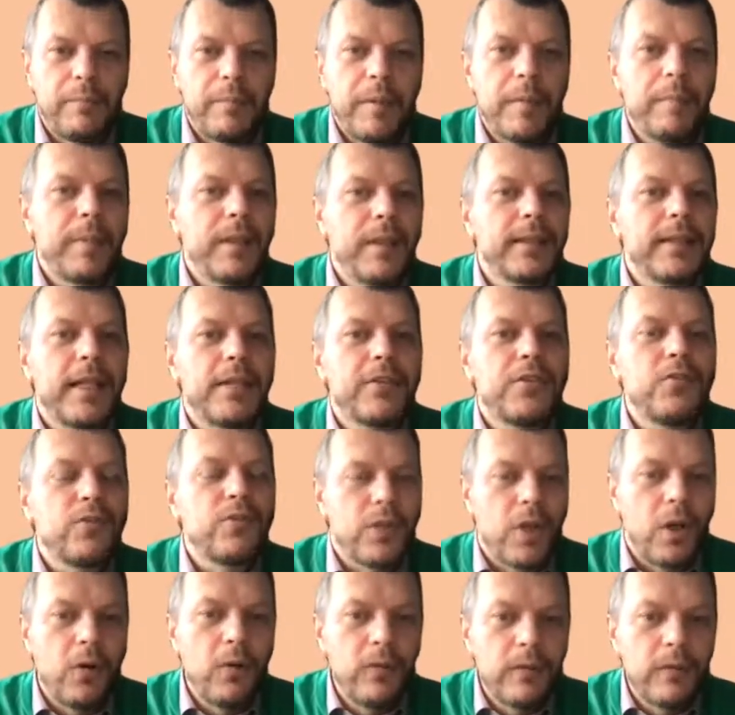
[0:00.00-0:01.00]
people that you
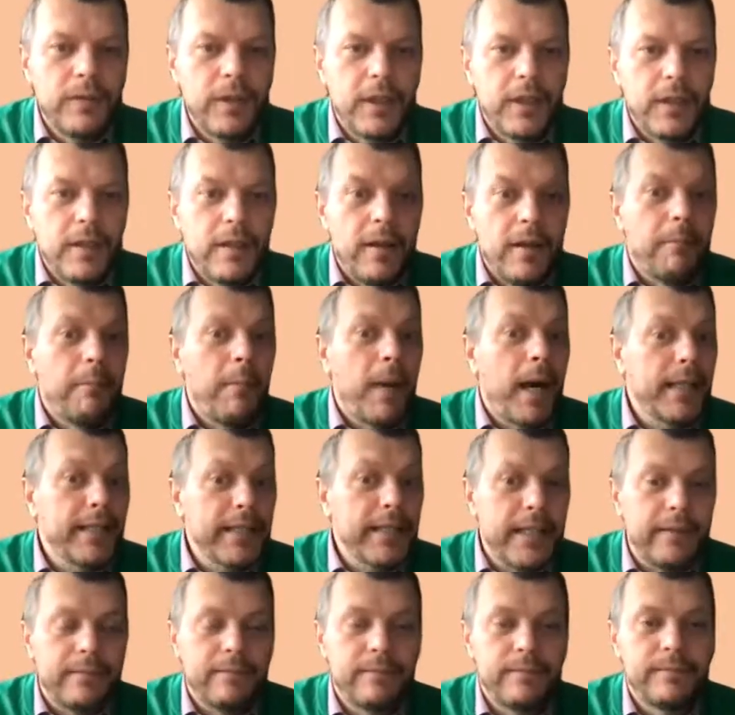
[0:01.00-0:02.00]
know.
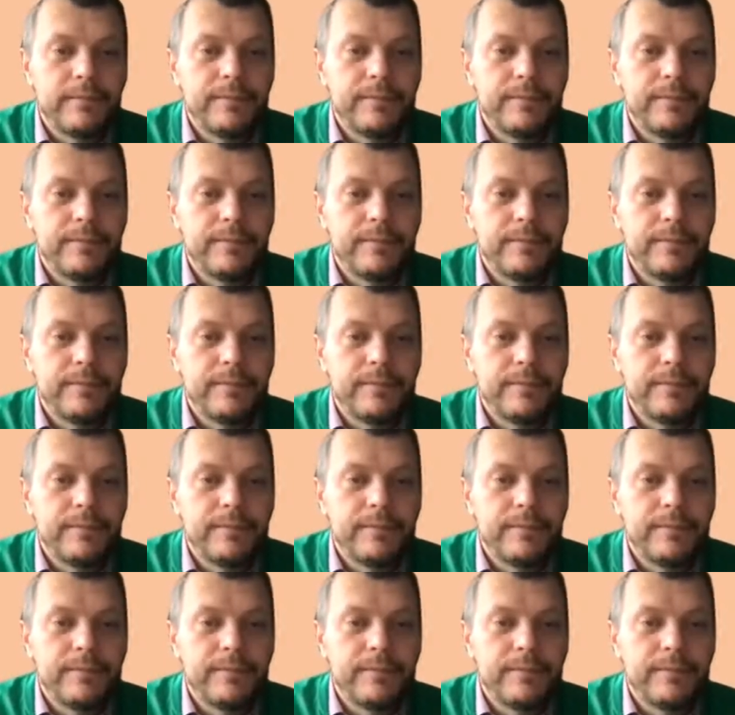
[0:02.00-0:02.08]
Money.